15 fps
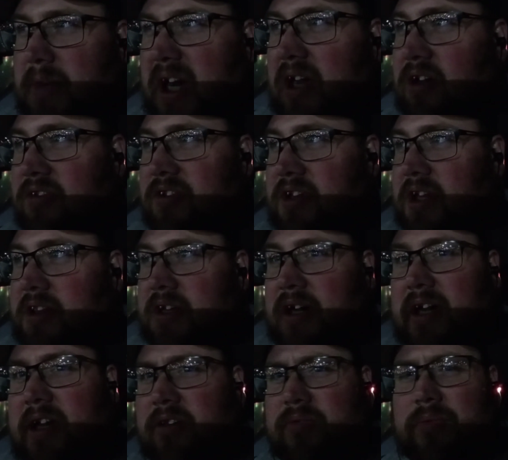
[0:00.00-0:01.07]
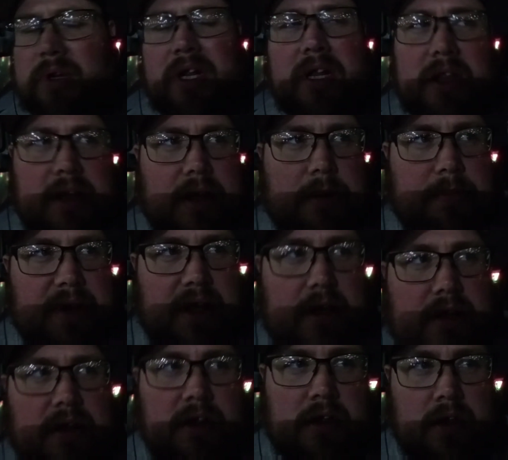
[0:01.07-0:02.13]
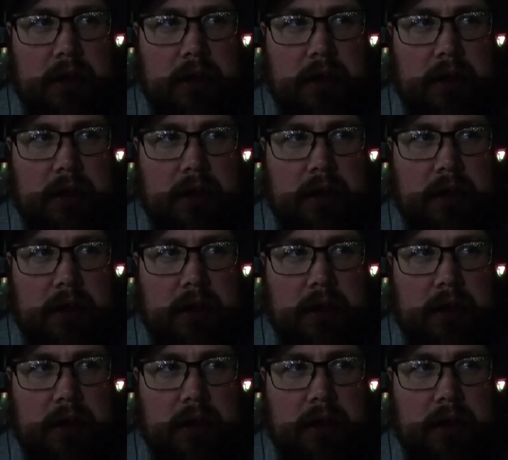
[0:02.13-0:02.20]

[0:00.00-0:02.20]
miles on the dot. That's what it ended up being.